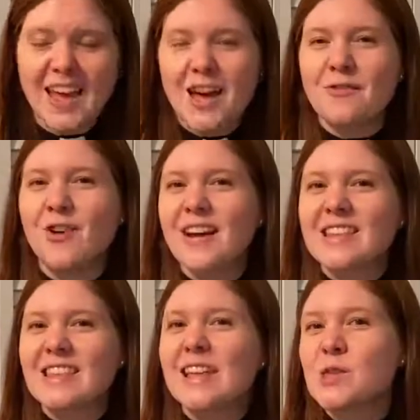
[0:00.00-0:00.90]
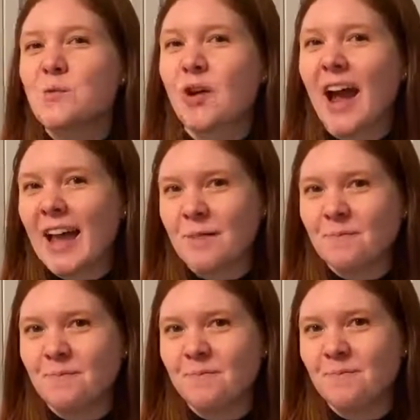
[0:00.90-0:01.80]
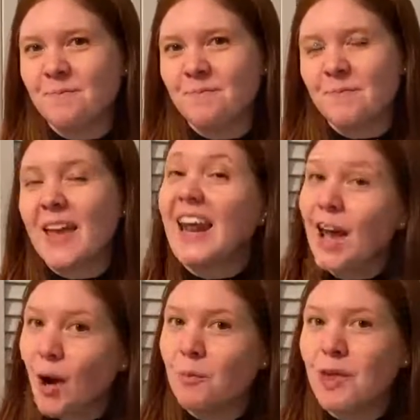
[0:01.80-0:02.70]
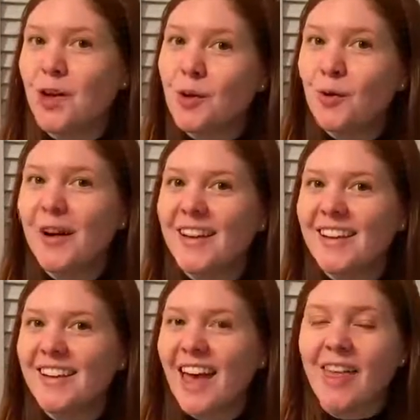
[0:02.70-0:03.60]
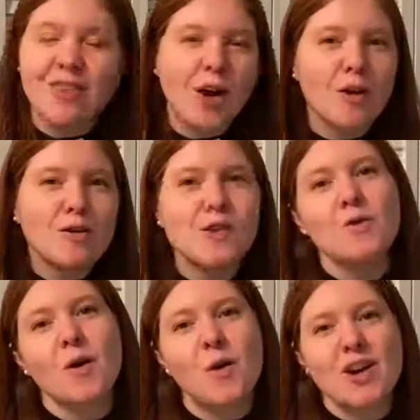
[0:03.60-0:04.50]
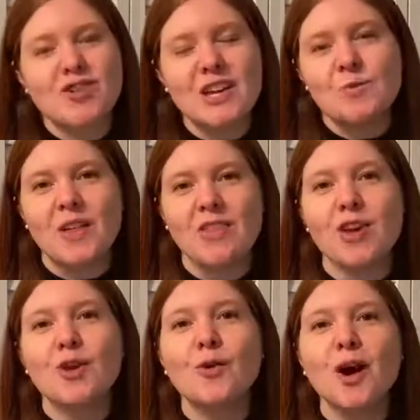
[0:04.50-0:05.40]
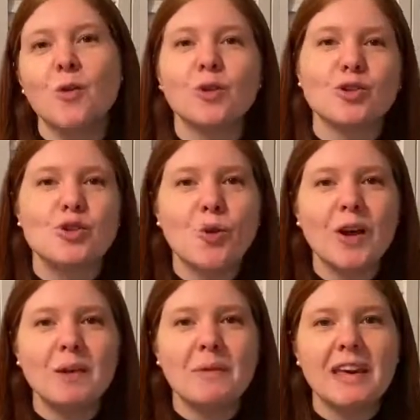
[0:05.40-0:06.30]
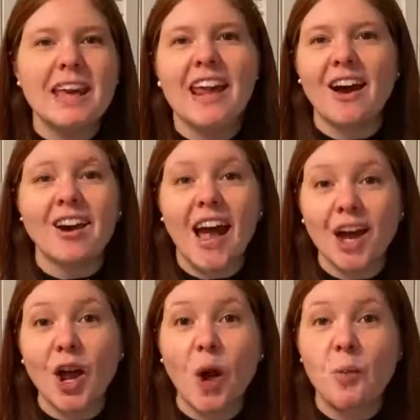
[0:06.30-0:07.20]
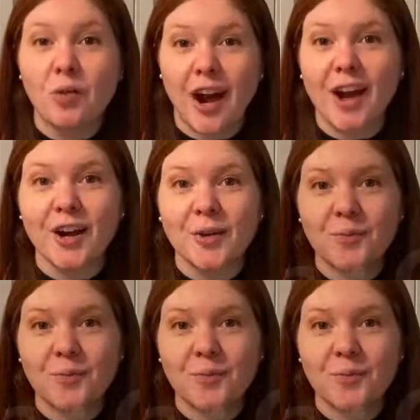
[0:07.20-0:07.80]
Friends, let's pray. And I hope you and those who are watching with you will join me in our echo prayer.